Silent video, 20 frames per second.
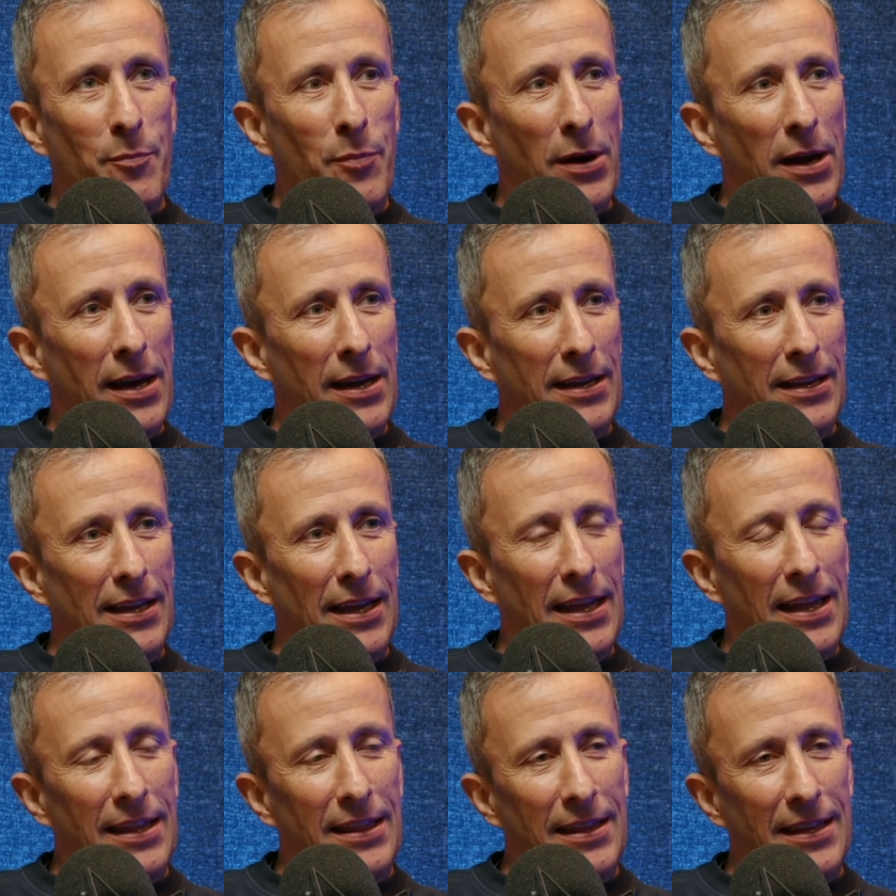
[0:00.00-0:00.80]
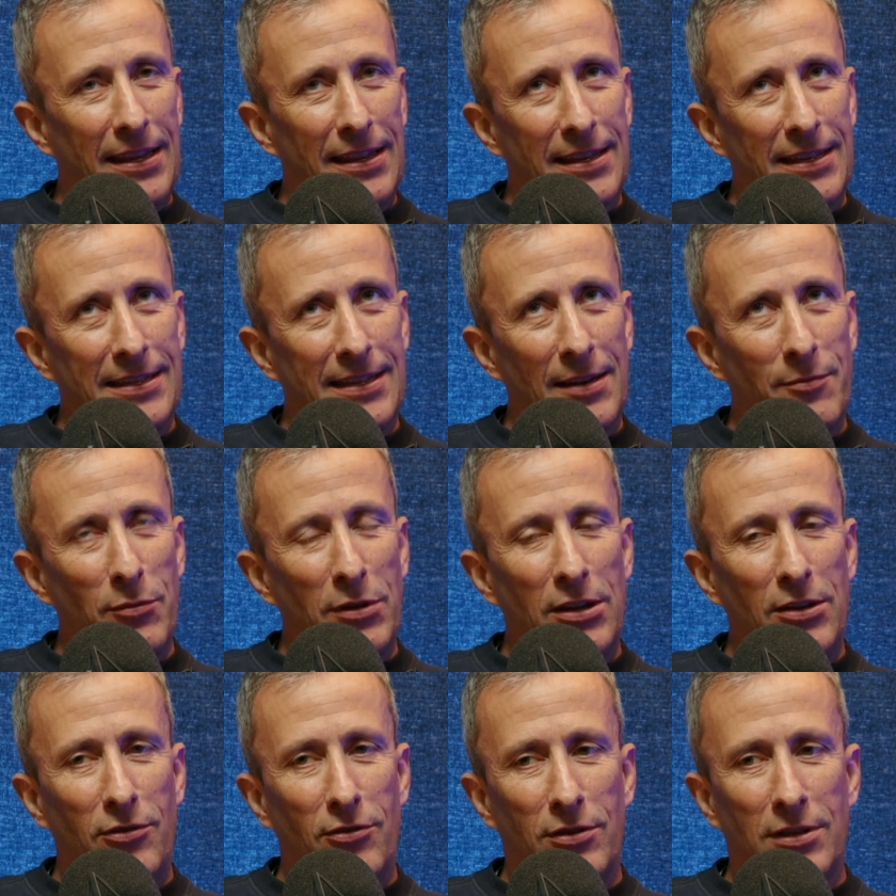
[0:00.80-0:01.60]
but in the same way
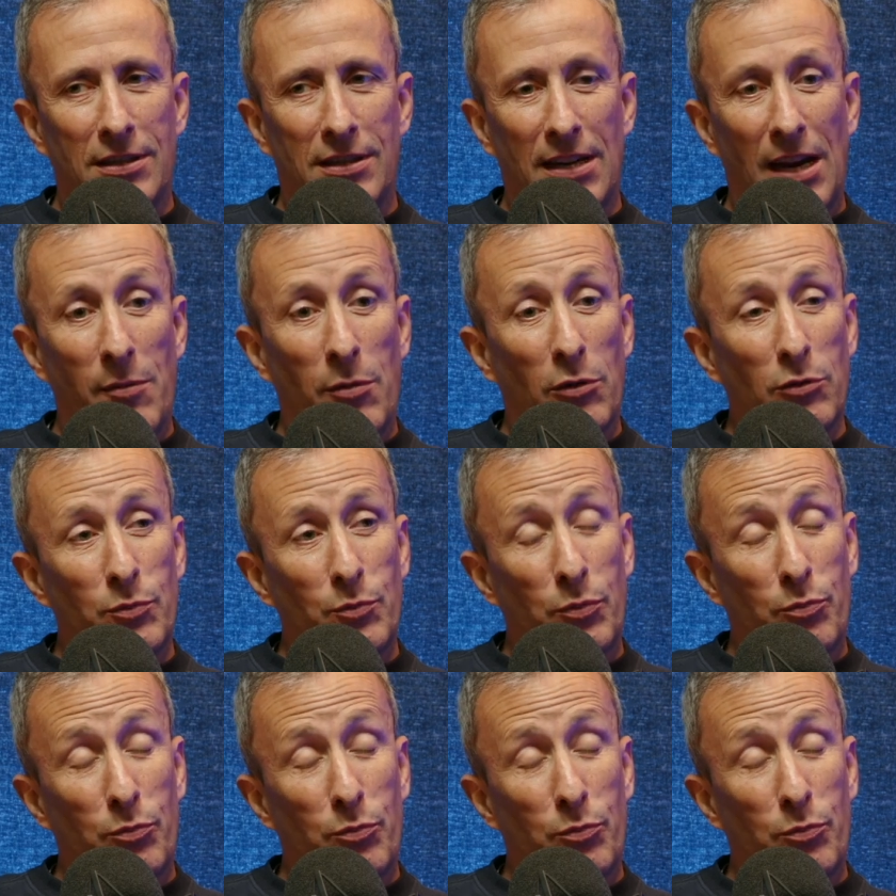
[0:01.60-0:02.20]
that you describe, I